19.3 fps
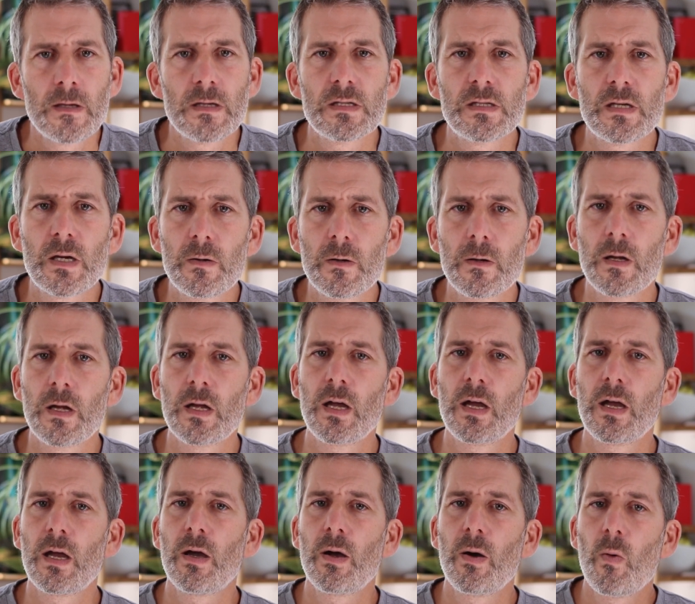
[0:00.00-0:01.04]
So
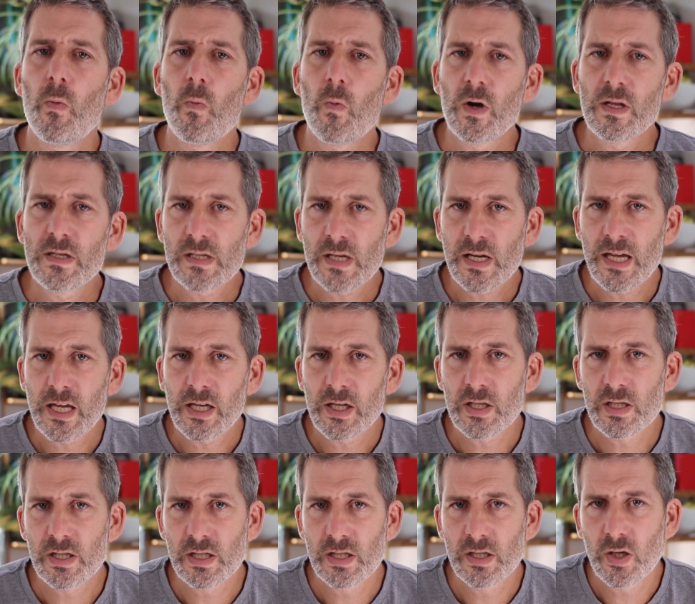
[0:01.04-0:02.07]
once I
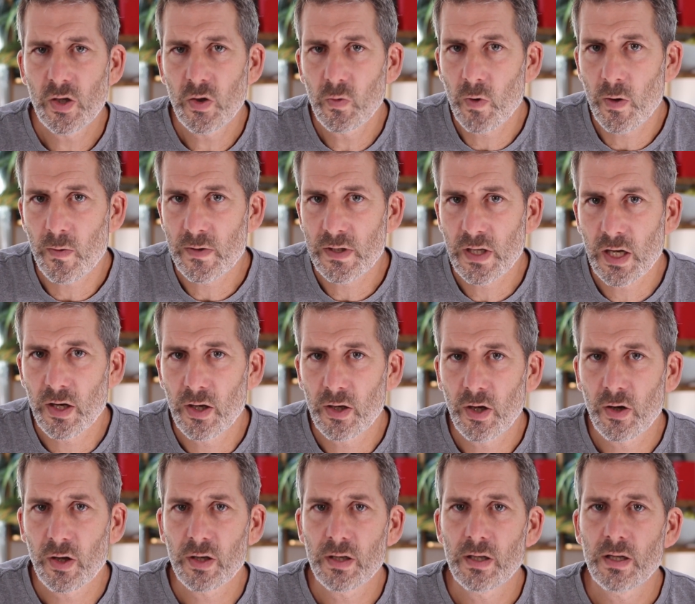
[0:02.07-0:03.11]
understood what was going
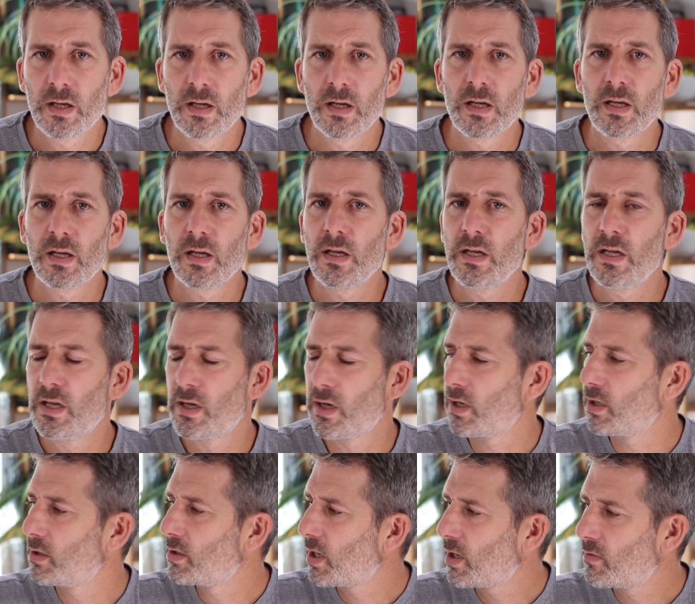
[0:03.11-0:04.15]
on, you know,
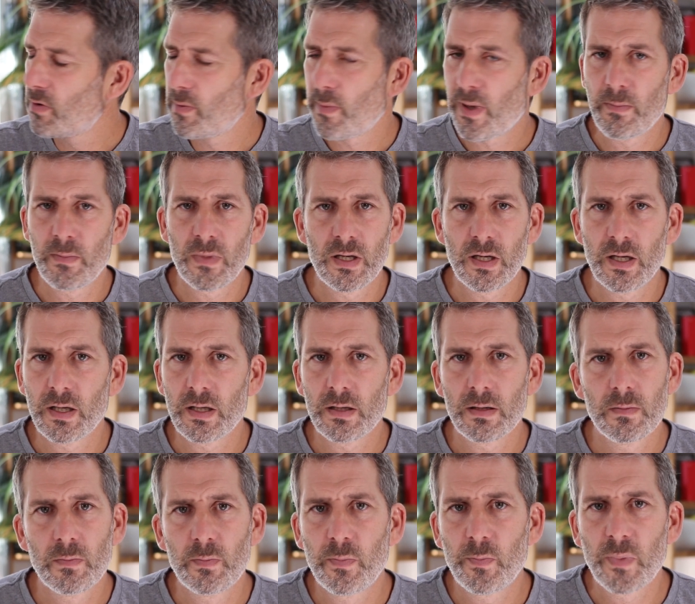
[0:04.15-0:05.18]
I, I remembered it
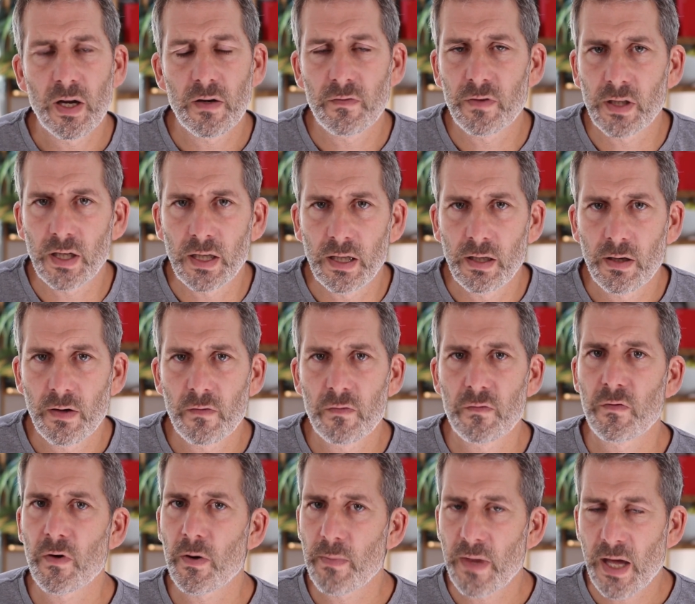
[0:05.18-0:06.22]
perfectly
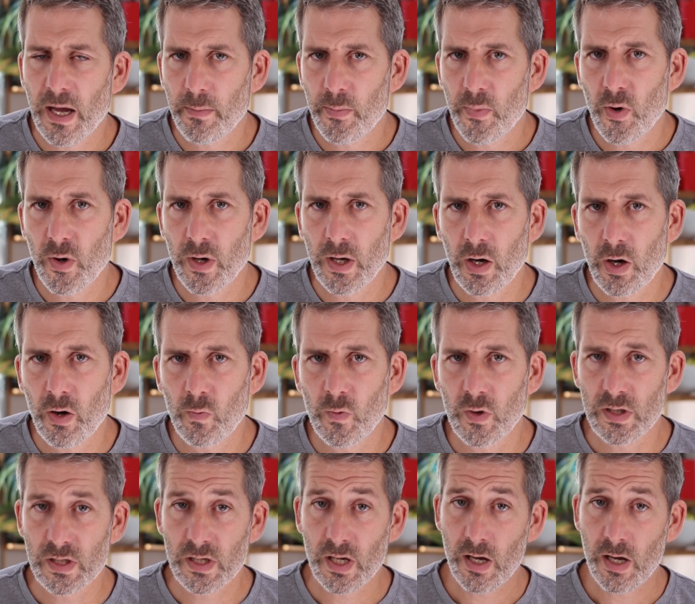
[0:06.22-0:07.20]
from that point onwards.